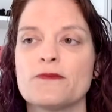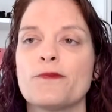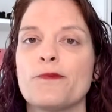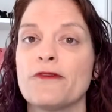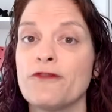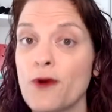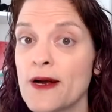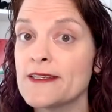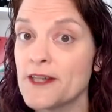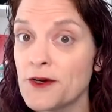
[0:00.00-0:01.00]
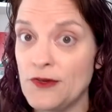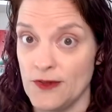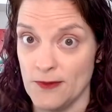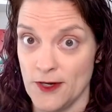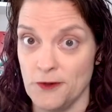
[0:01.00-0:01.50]
Before I tell you
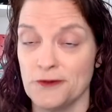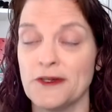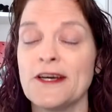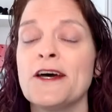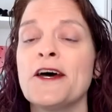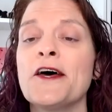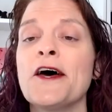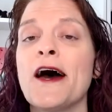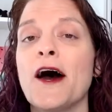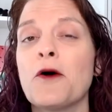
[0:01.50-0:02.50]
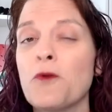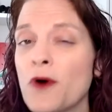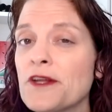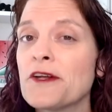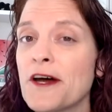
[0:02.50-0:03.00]
them though, I
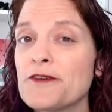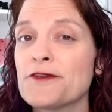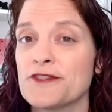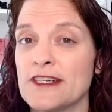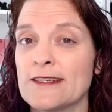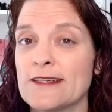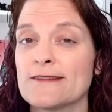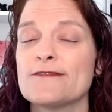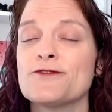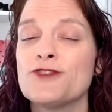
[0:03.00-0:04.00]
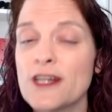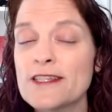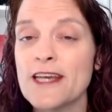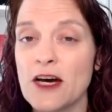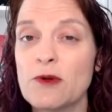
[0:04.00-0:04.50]
want you to understand
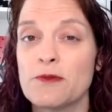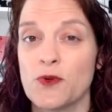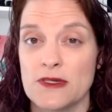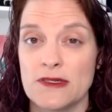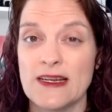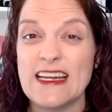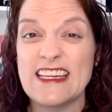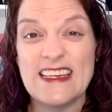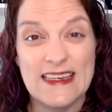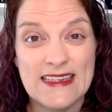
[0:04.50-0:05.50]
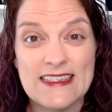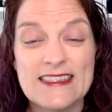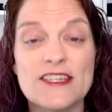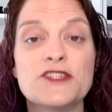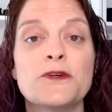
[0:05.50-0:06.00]
just how important it
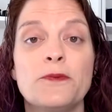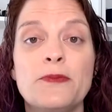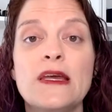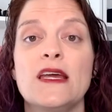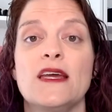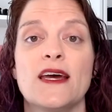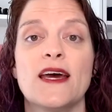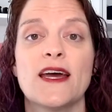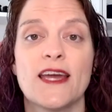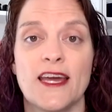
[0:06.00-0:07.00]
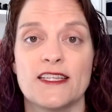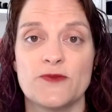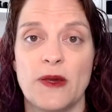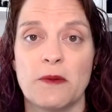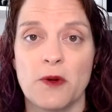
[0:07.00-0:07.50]
is to be canned
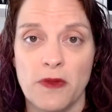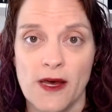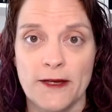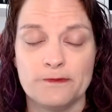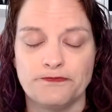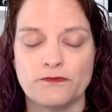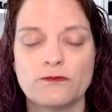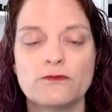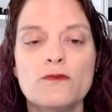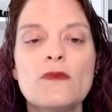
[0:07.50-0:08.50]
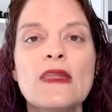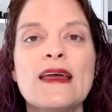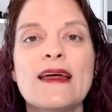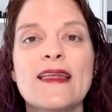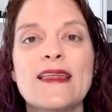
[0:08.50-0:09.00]
spam compliant.
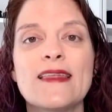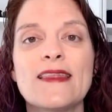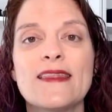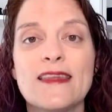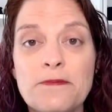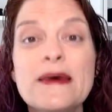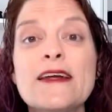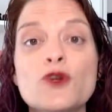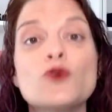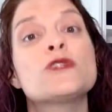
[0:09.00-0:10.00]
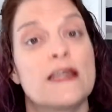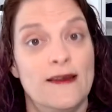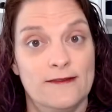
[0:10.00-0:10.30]
The penalty